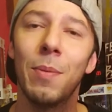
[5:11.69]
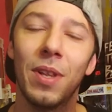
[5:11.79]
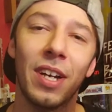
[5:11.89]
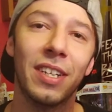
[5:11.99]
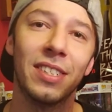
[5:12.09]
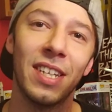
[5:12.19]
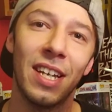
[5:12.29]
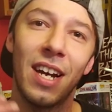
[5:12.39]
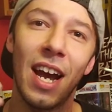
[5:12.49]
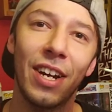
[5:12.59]
But like I
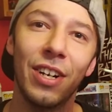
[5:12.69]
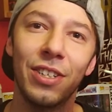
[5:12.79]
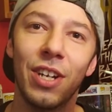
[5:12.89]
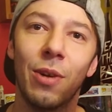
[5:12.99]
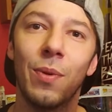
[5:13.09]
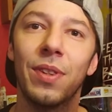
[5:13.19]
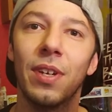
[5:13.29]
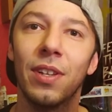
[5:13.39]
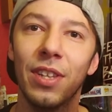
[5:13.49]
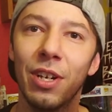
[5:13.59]
said, I could have done with
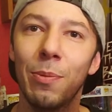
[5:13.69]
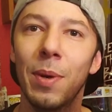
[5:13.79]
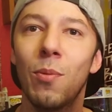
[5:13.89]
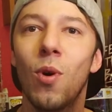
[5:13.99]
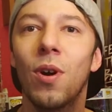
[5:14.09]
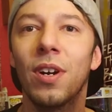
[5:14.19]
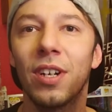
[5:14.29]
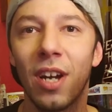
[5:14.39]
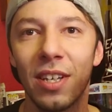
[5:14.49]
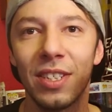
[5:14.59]
a little bit more
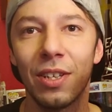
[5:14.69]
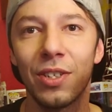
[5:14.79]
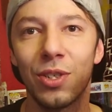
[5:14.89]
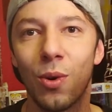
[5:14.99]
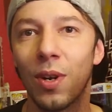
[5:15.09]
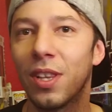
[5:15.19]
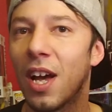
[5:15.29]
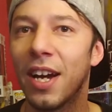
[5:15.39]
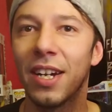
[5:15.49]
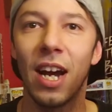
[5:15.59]
Godzilla
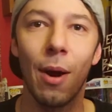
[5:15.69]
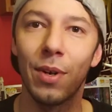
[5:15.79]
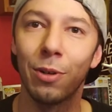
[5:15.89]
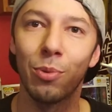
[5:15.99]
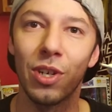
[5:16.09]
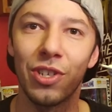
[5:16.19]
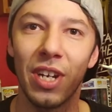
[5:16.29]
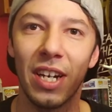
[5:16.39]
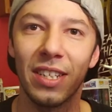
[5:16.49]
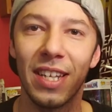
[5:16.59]
storyline. I would have
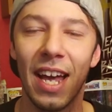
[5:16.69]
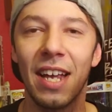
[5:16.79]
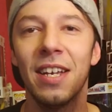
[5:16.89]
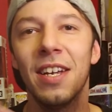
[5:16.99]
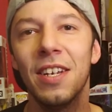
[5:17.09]
appreciated that.